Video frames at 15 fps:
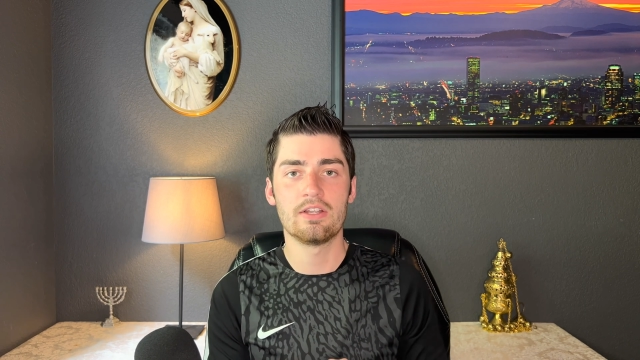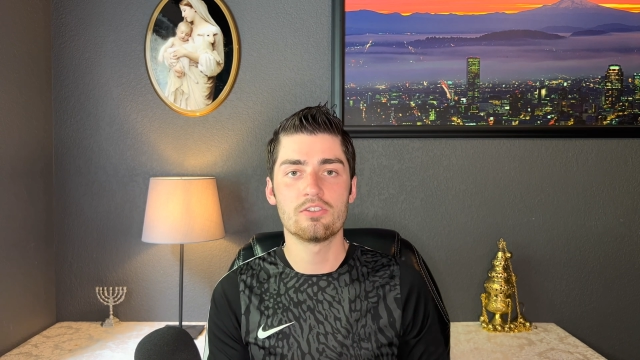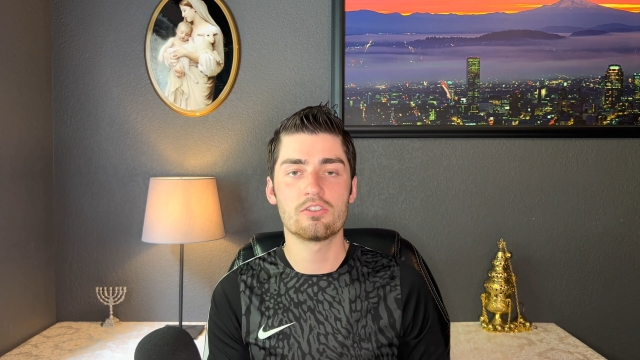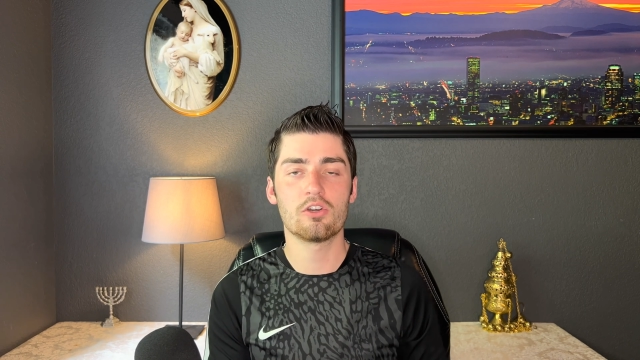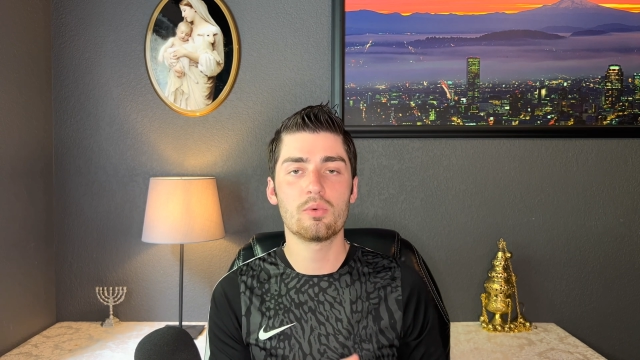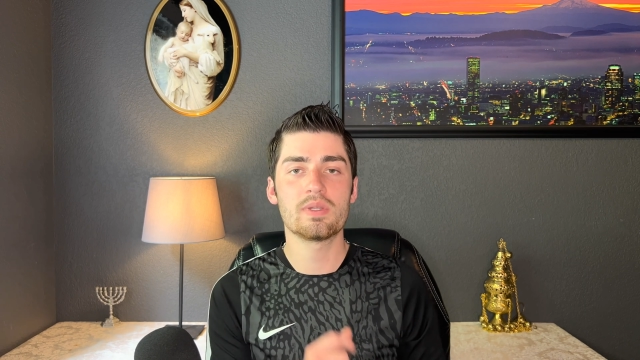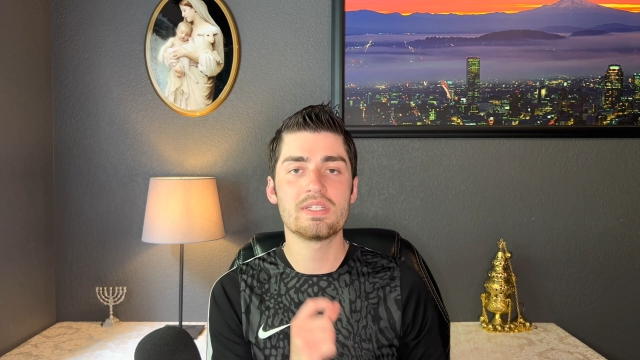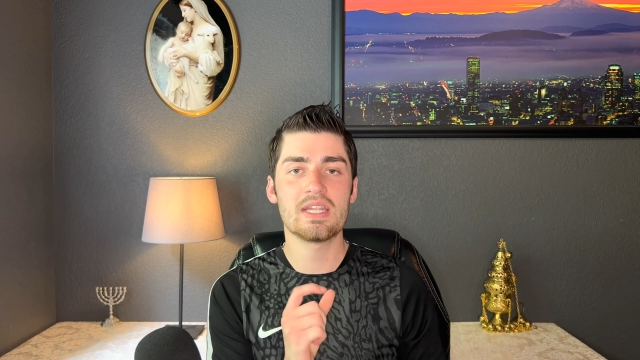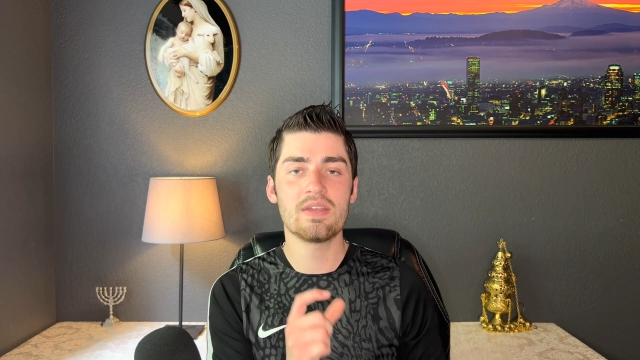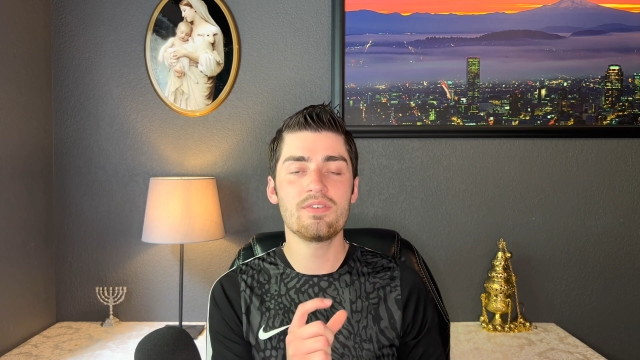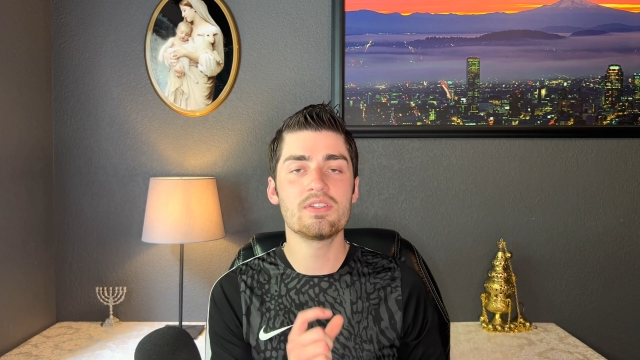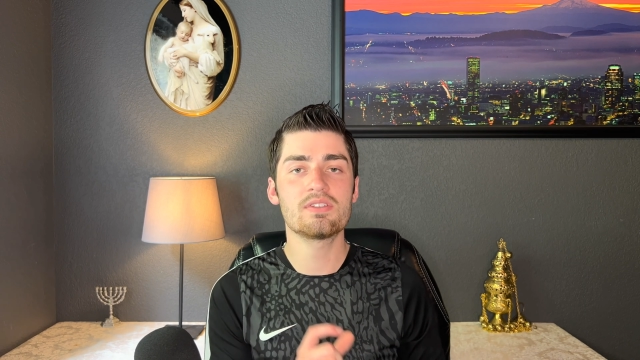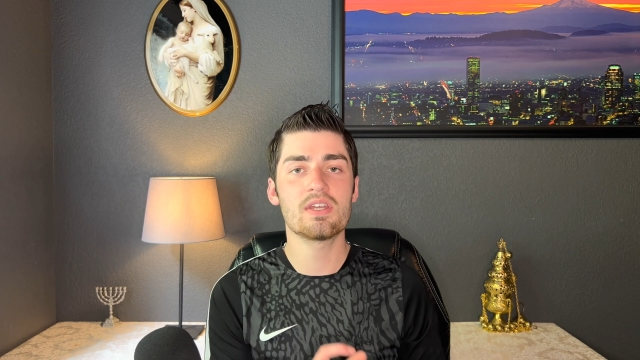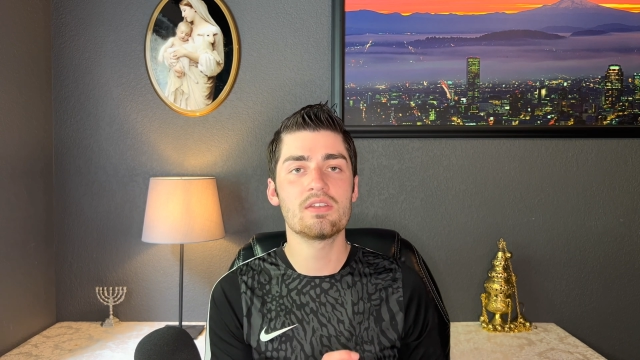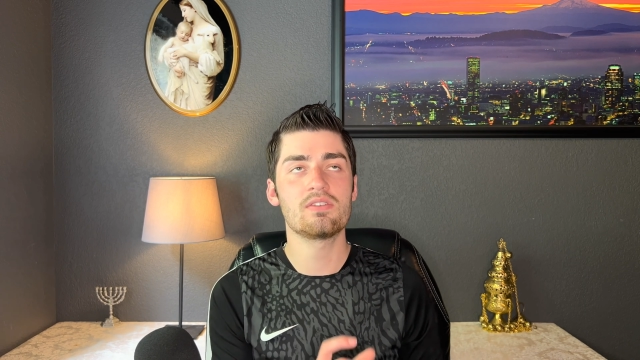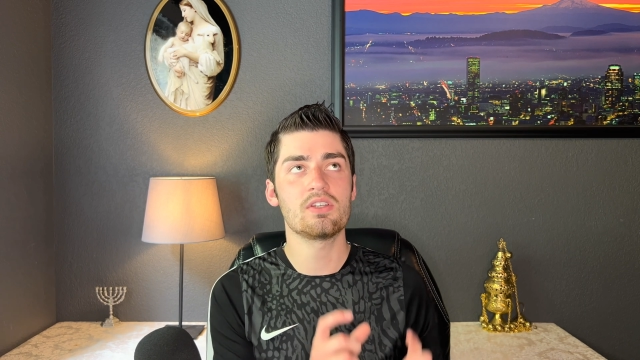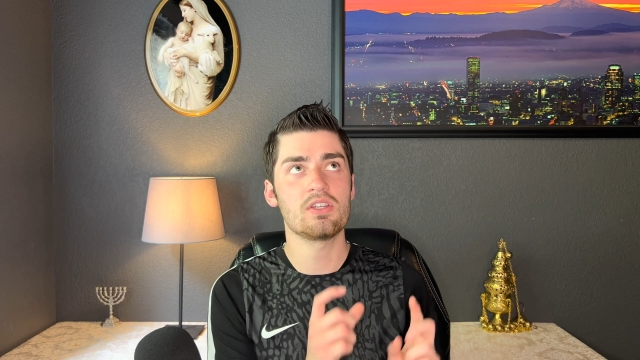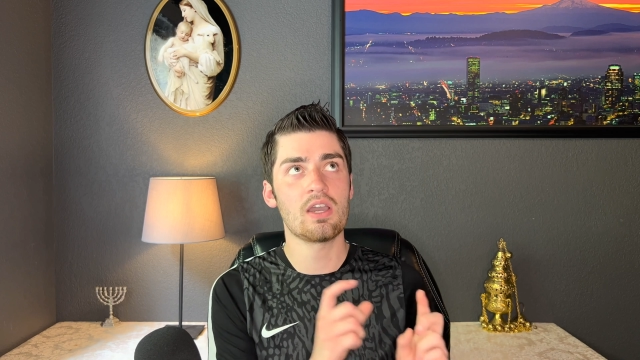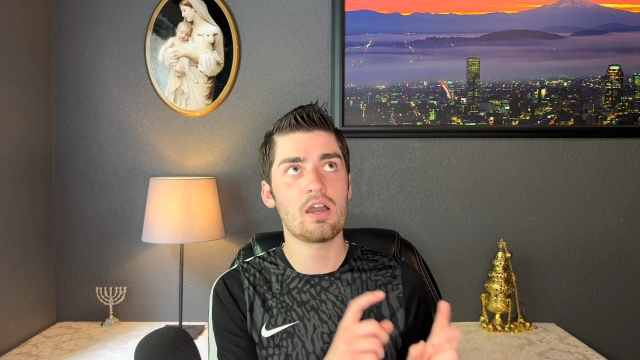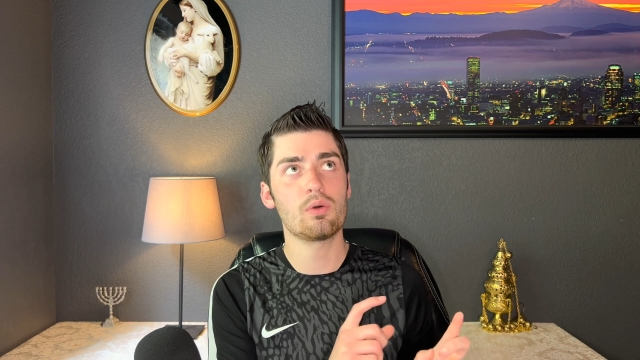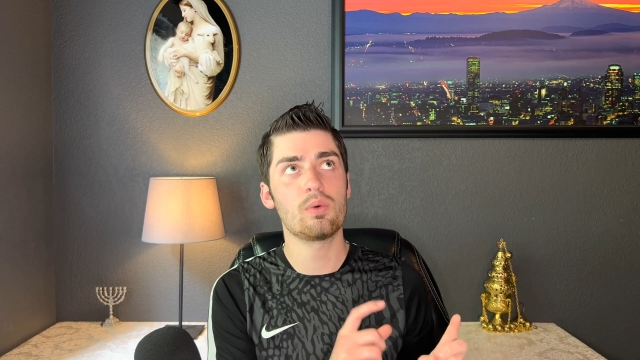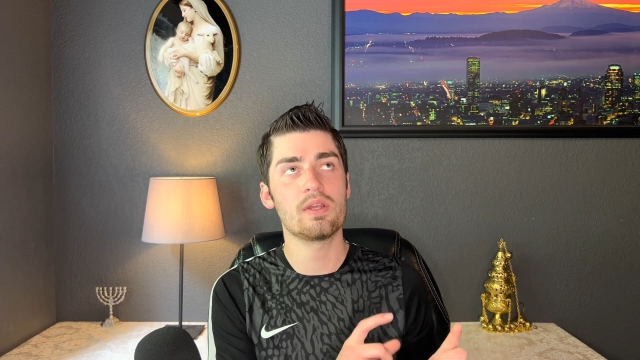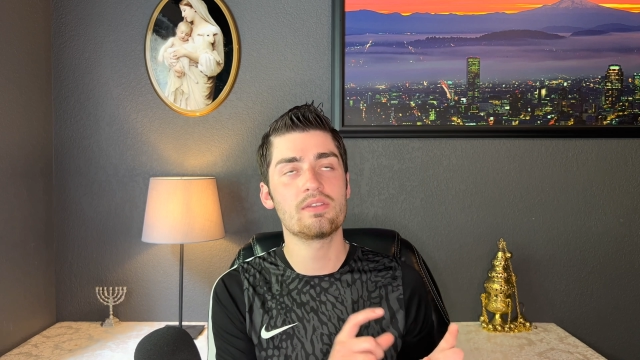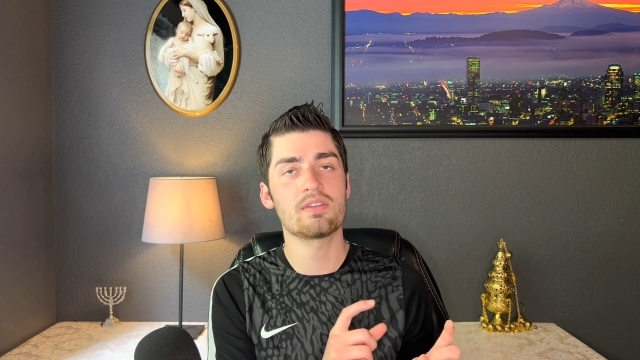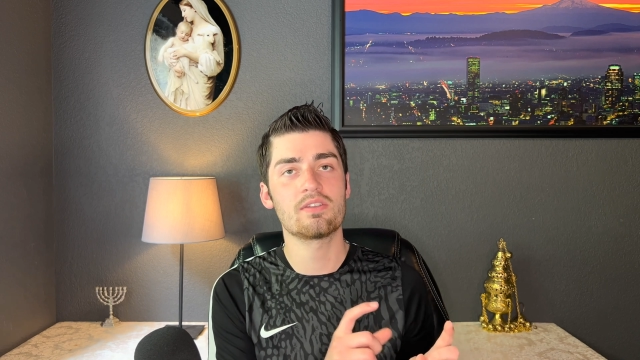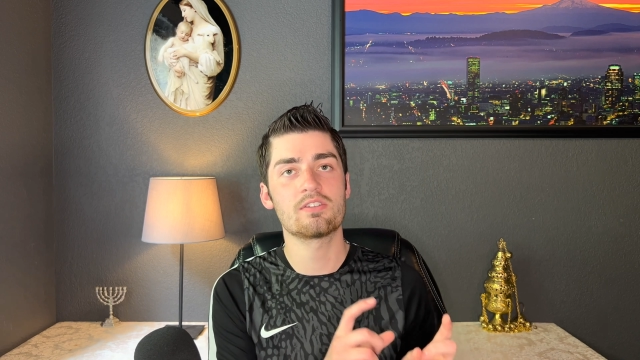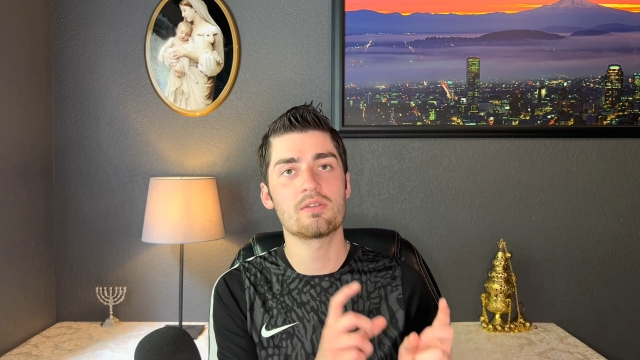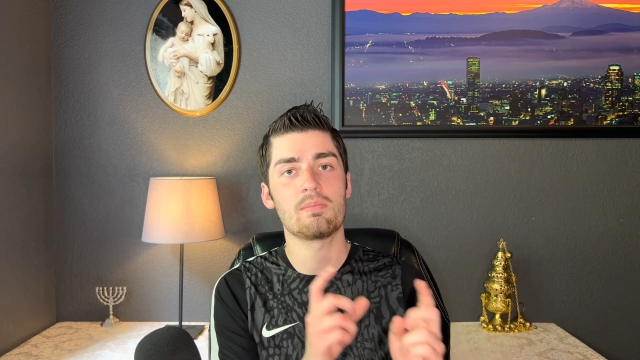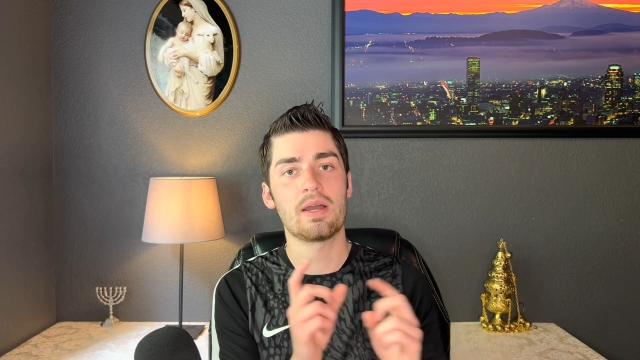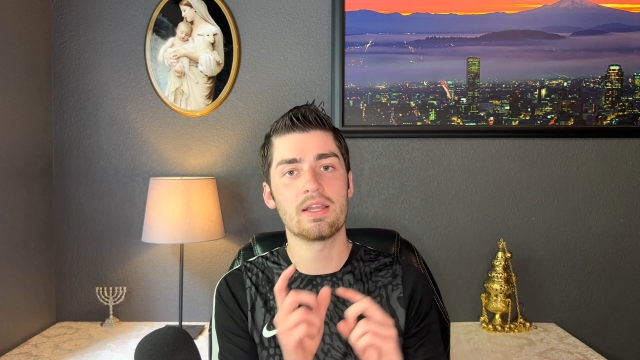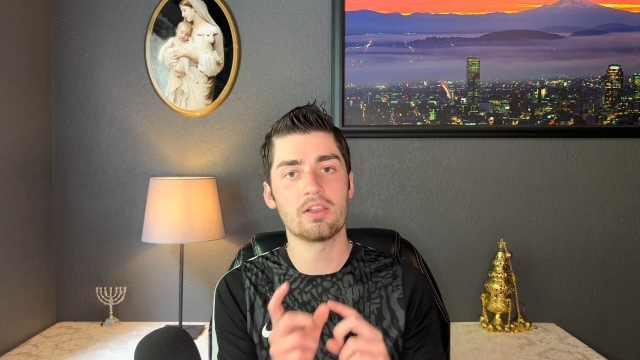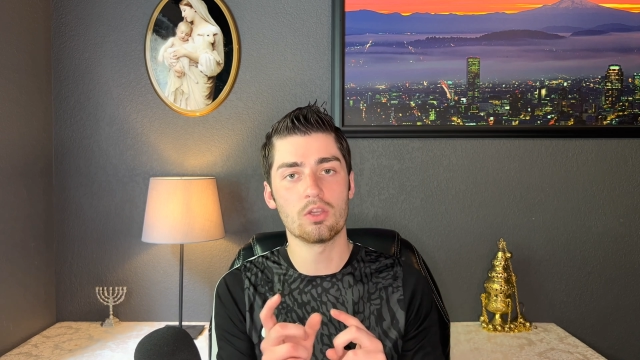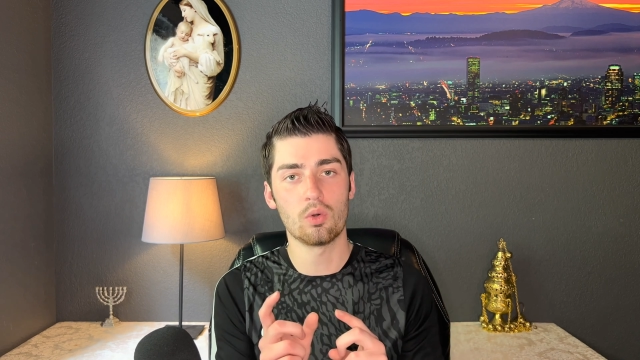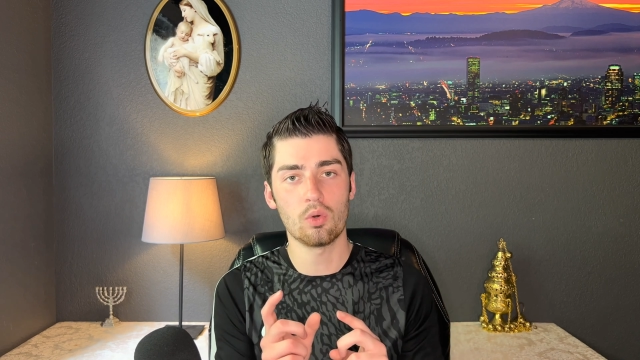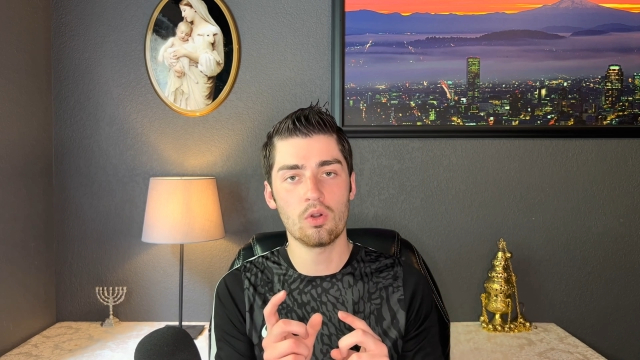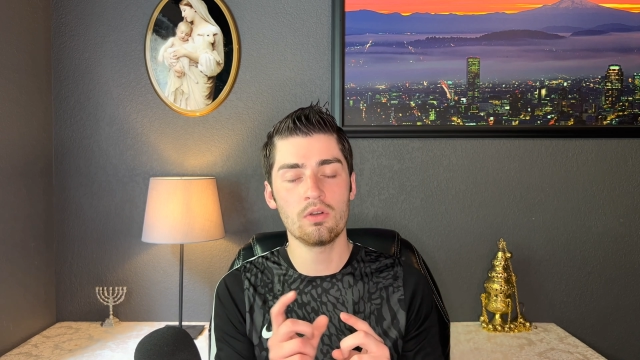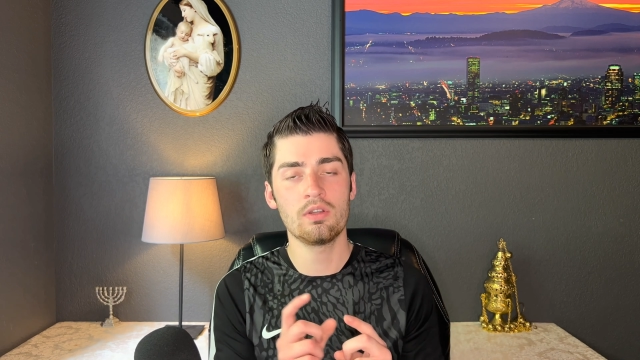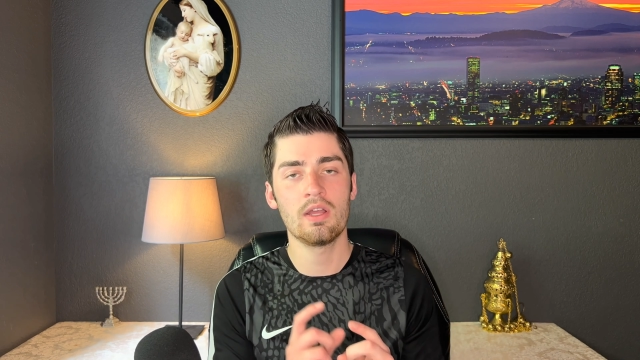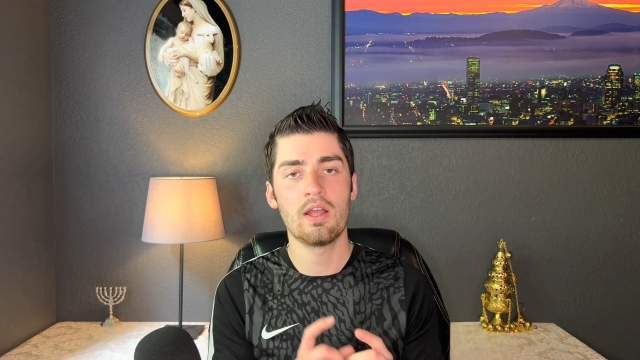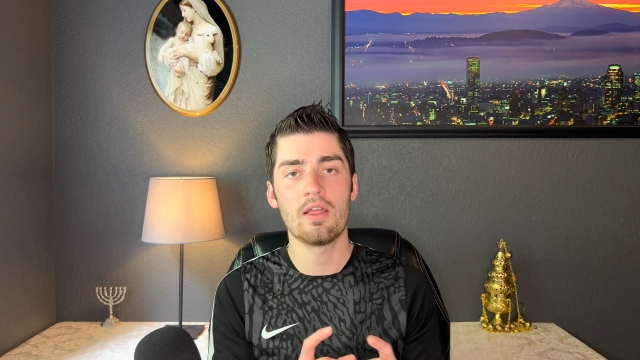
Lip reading: So when David says, Yahweh says to my Lord,